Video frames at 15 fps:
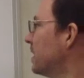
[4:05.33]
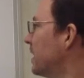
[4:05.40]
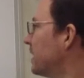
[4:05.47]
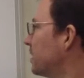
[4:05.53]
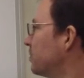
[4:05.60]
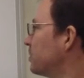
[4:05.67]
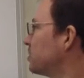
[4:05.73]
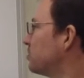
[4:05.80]
And
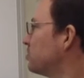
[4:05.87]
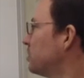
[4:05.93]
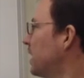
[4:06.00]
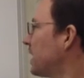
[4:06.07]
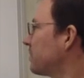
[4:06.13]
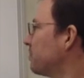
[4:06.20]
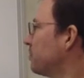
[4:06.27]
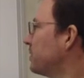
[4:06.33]
then we
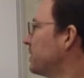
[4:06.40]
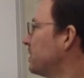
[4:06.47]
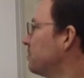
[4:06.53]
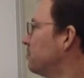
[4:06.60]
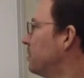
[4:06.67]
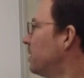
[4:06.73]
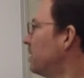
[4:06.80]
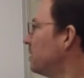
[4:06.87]
subtract, but we need to
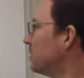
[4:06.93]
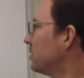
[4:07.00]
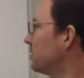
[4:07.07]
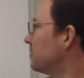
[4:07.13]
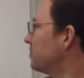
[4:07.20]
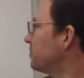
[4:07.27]
borrow.